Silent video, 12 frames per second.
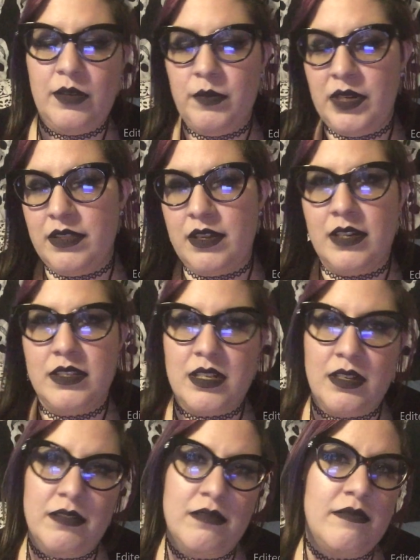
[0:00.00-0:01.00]
my thoughts
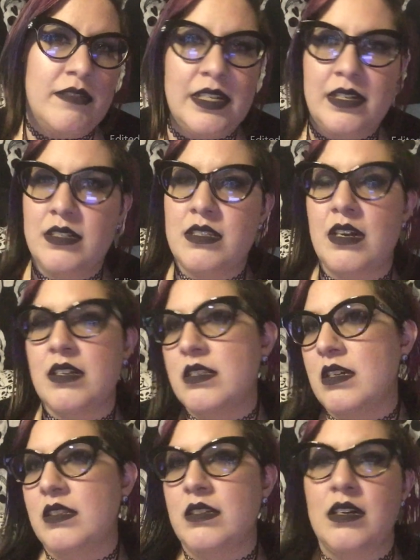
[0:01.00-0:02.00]
on things,
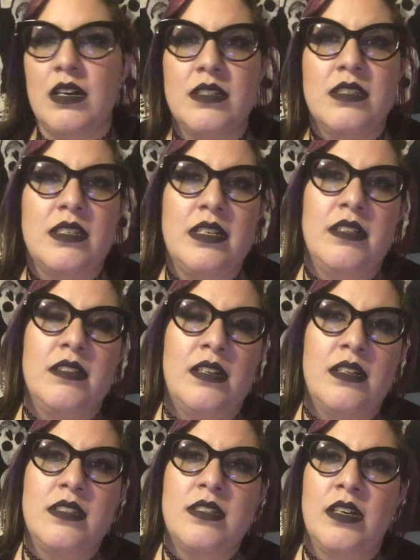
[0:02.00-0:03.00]
thoughts on the goth scene,
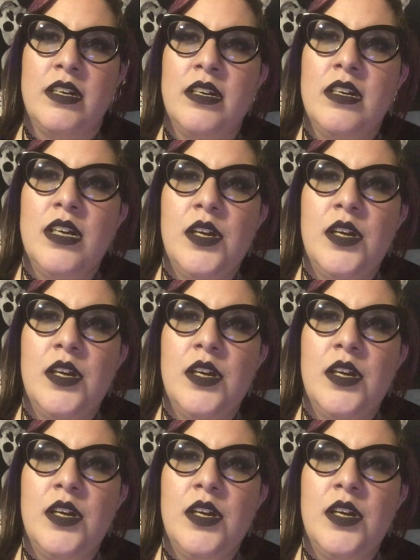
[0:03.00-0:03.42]
thoughts on